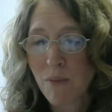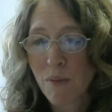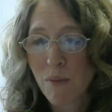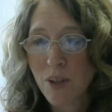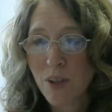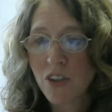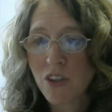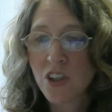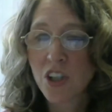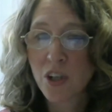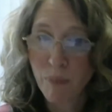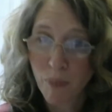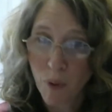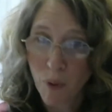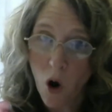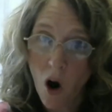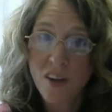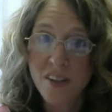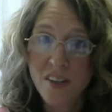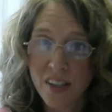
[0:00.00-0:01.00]
I mean, you should have
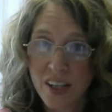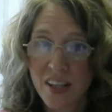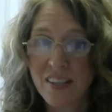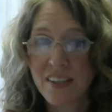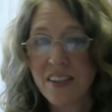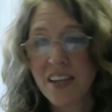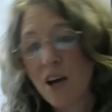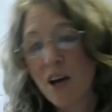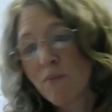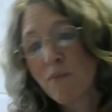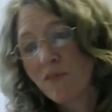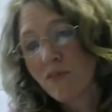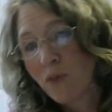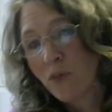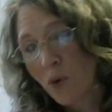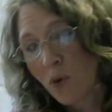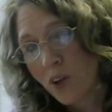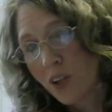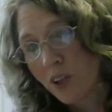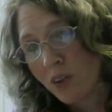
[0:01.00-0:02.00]
processed that
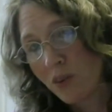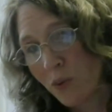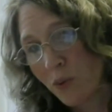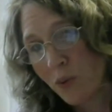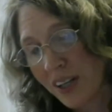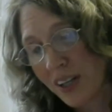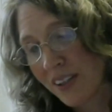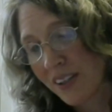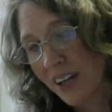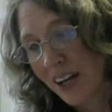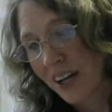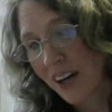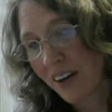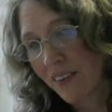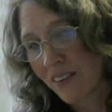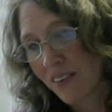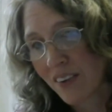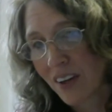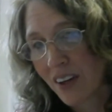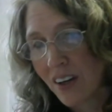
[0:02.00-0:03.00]
before you went
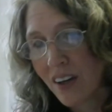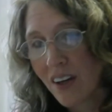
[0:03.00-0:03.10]
down